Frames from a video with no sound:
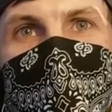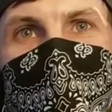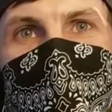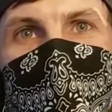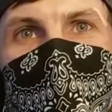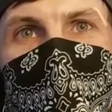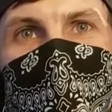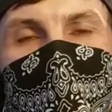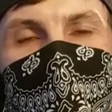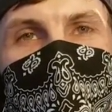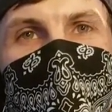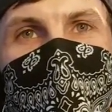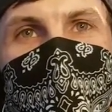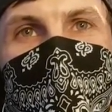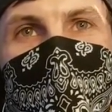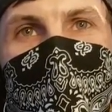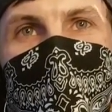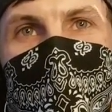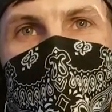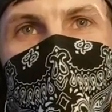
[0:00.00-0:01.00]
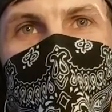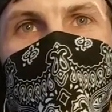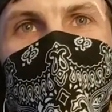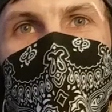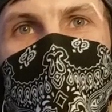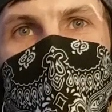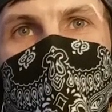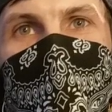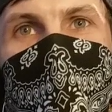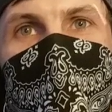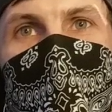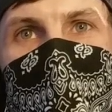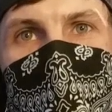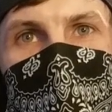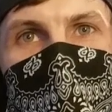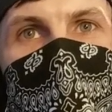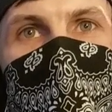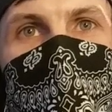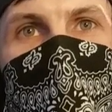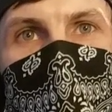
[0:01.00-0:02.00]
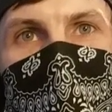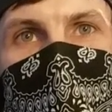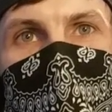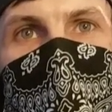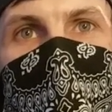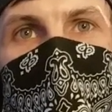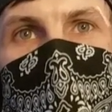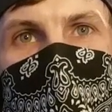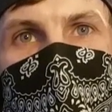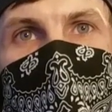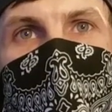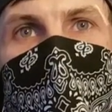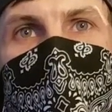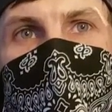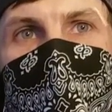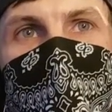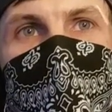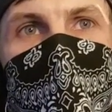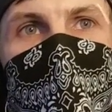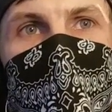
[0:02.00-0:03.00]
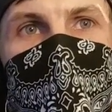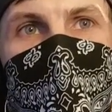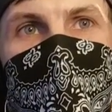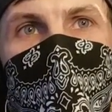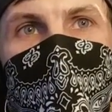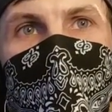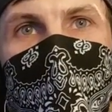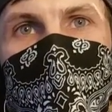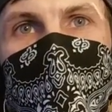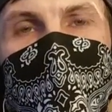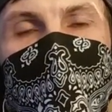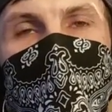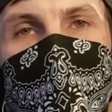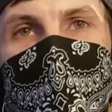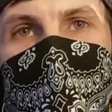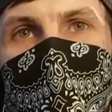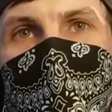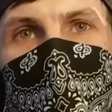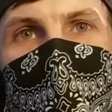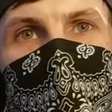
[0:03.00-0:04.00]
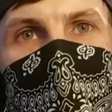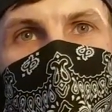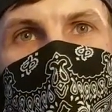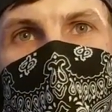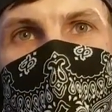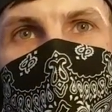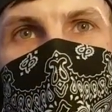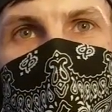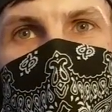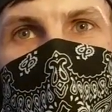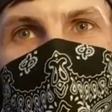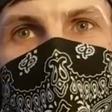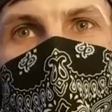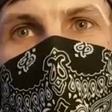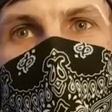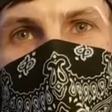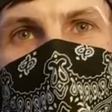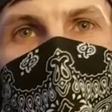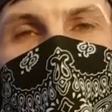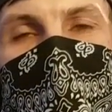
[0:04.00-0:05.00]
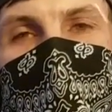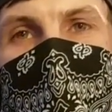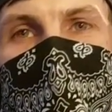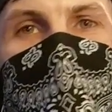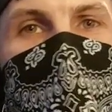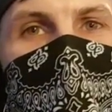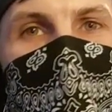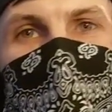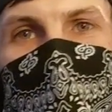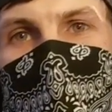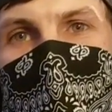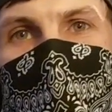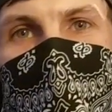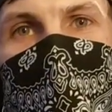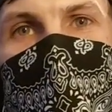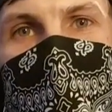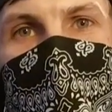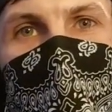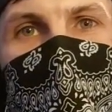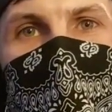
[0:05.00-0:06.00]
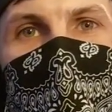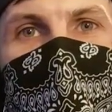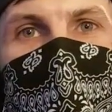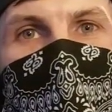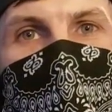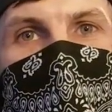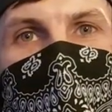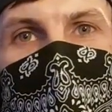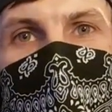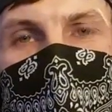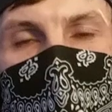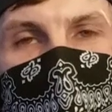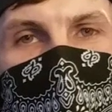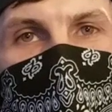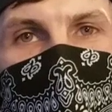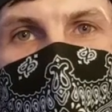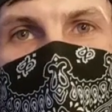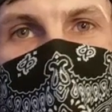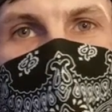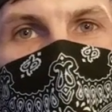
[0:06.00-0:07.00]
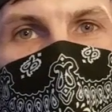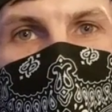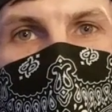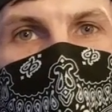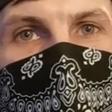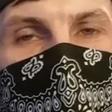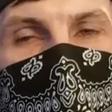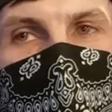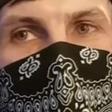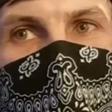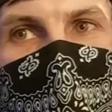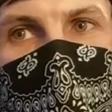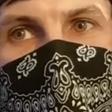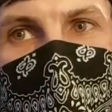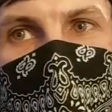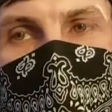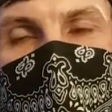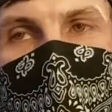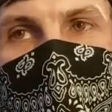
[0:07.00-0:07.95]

It's it seriously reminds me of something from that could have easily have been made in the 80s.